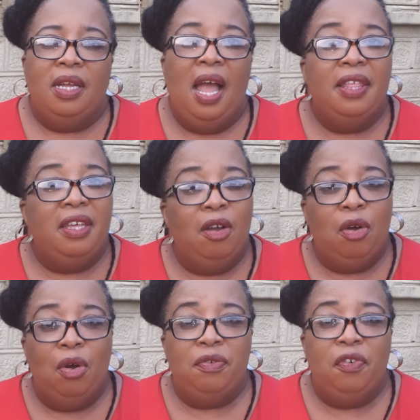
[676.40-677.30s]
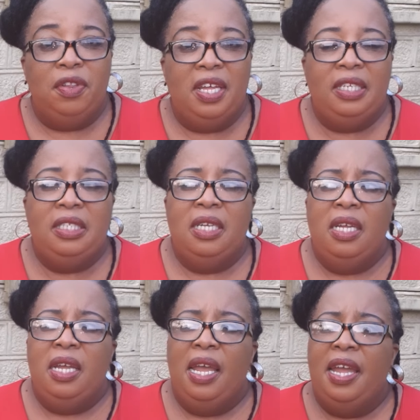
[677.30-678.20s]
I thank God for that,
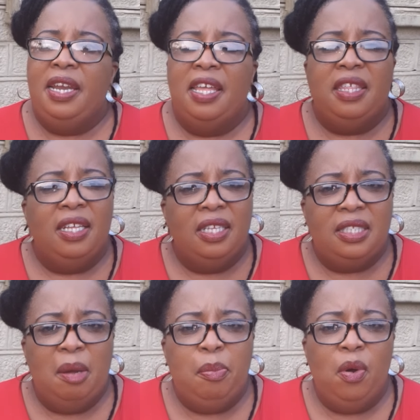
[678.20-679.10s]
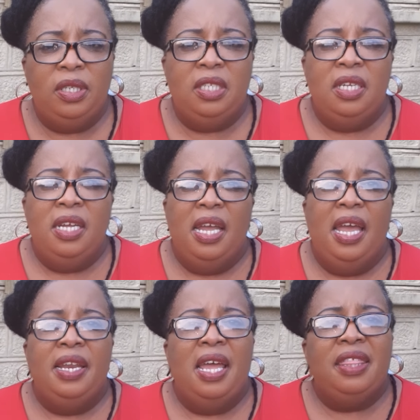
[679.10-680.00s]
and I thank the support,
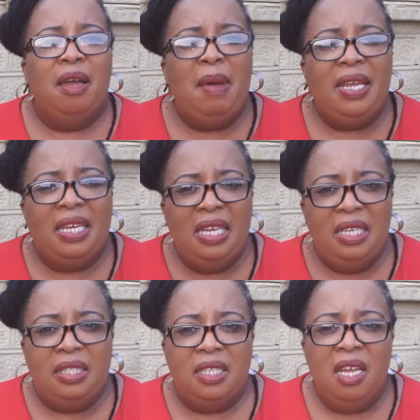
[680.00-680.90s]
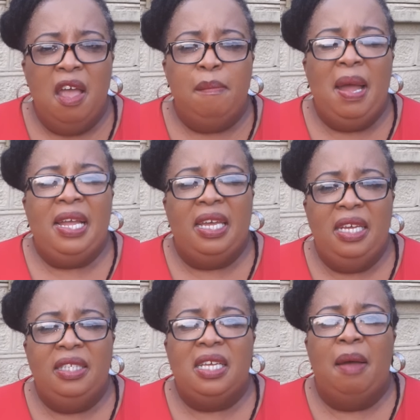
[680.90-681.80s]
and I thank my kids. My
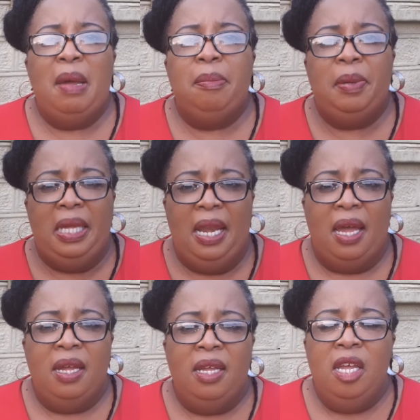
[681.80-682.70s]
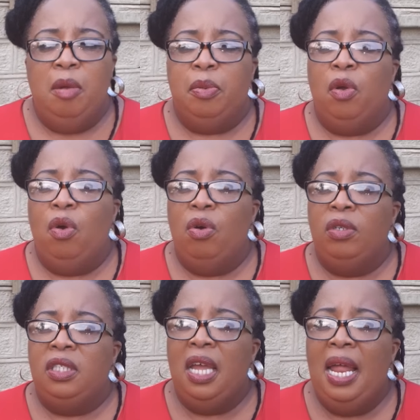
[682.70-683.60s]
kids are my pillar,
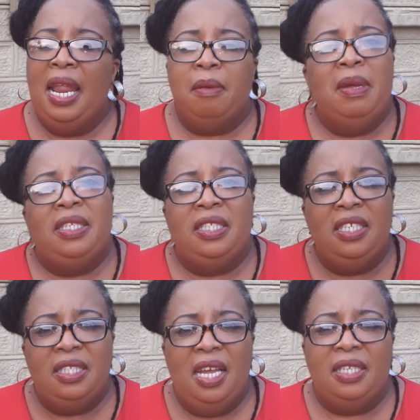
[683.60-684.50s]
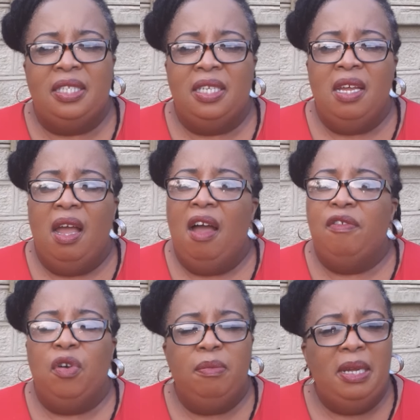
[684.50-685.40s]
because they are like my sisters. I've
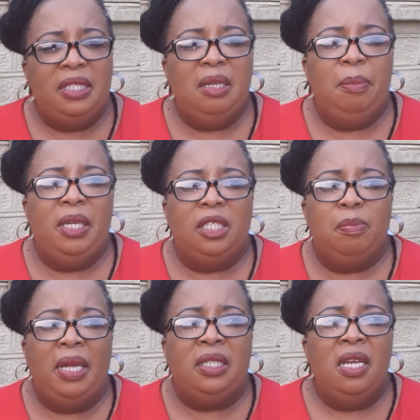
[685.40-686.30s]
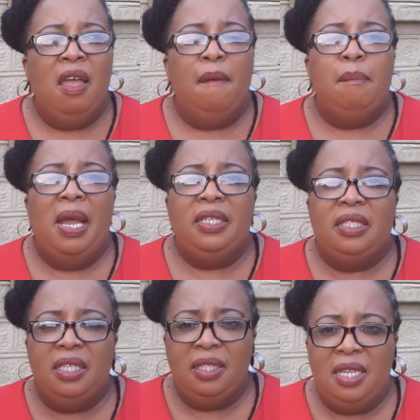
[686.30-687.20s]
got my siblings, but my
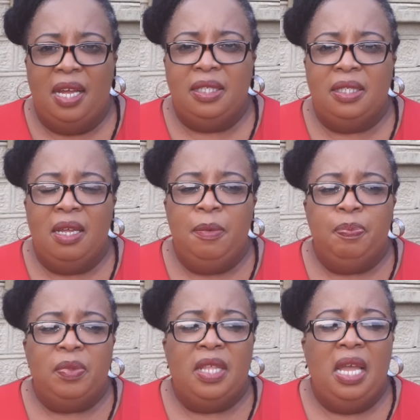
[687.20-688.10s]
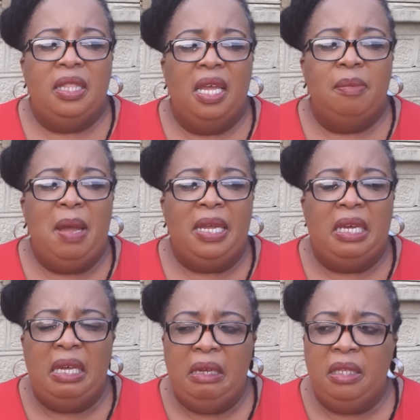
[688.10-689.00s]
sisters, my
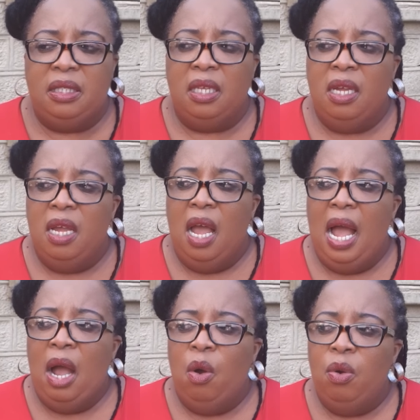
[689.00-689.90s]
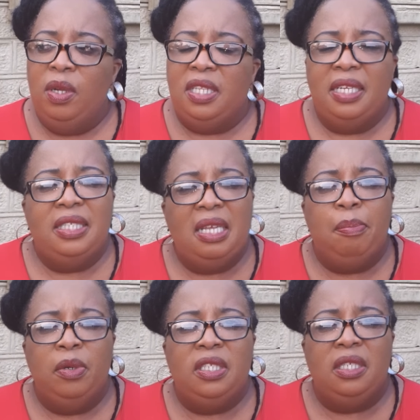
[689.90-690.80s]
kids are always that
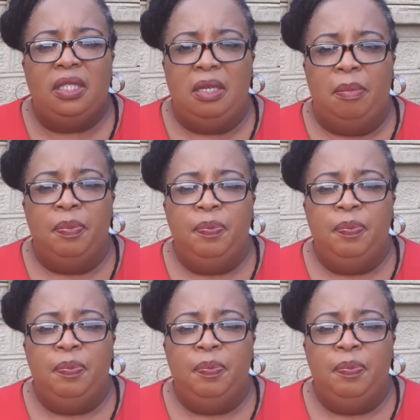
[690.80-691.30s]
support system,